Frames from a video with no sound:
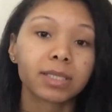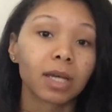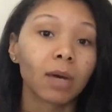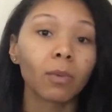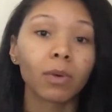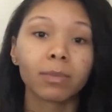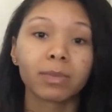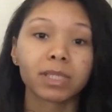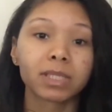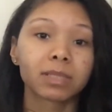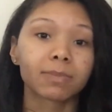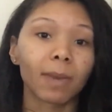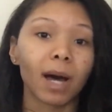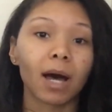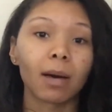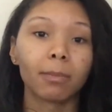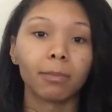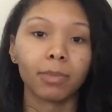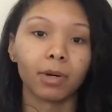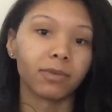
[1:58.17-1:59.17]
Some women
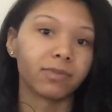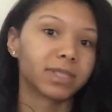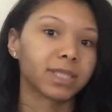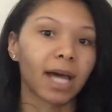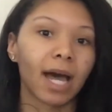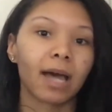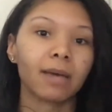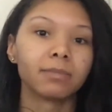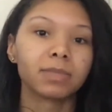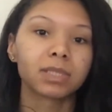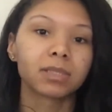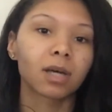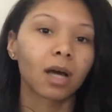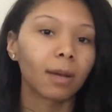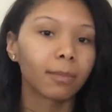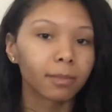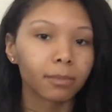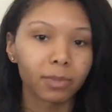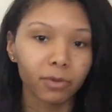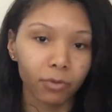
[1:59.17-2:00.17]
spot both times,
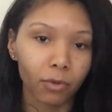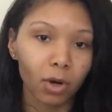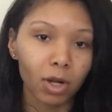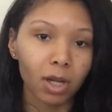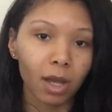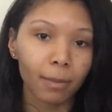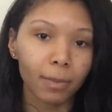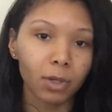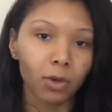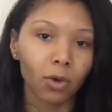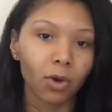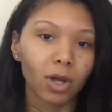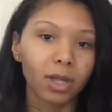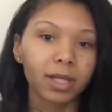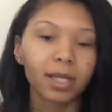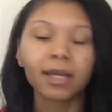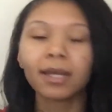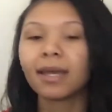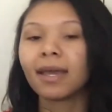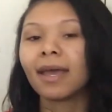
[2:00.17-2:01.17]
before coming
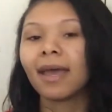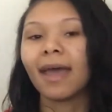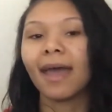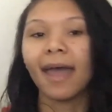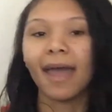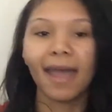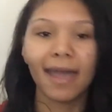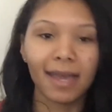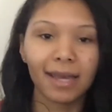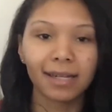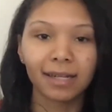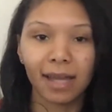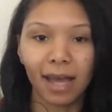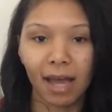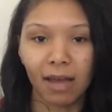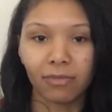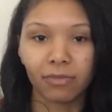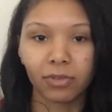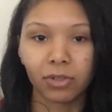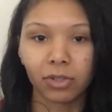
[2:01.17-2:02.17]
on and
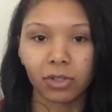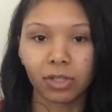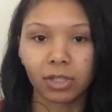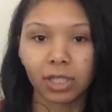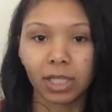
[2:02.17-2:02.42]
after